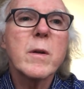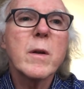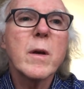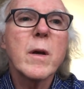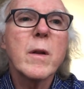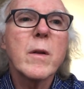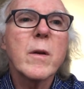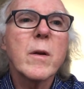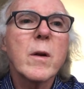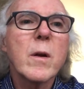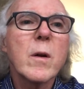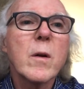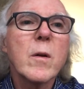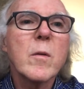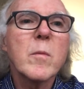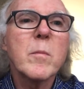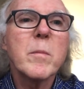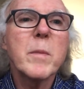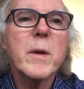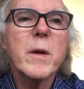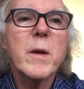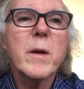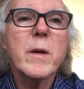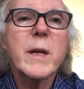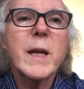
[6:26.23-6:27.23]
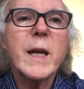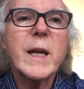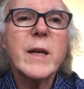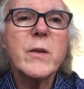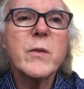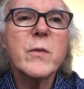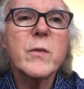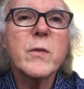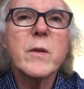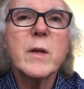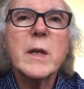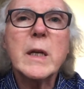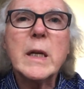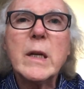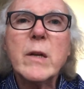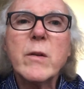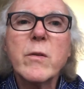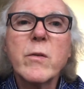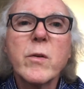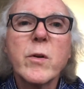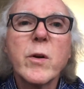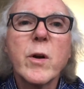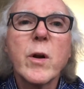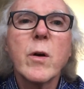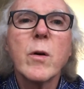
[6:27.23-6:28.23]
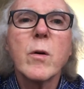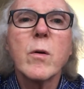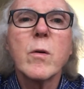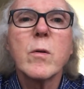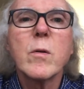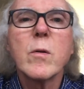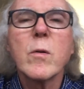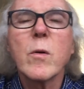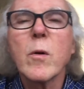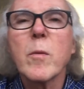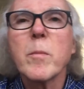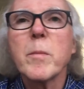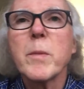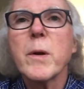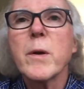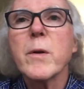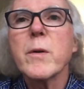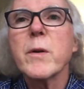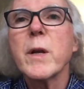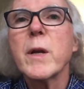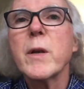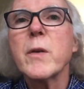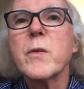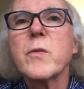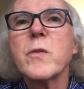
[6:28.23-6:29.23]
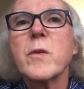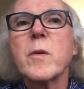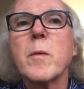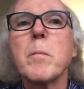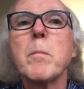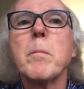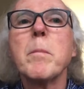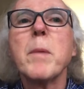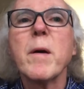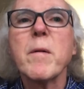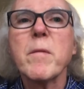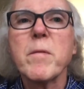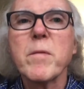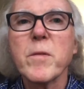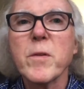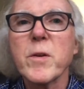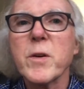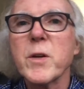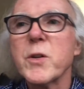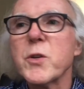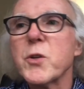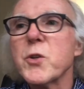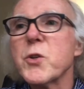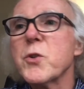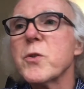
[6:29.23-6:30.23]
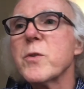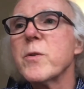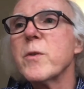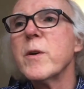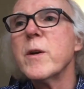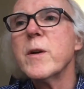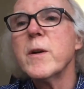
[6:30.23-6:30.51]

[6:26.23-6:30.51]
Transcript: They're called beer taste inro, or beer taste beverage.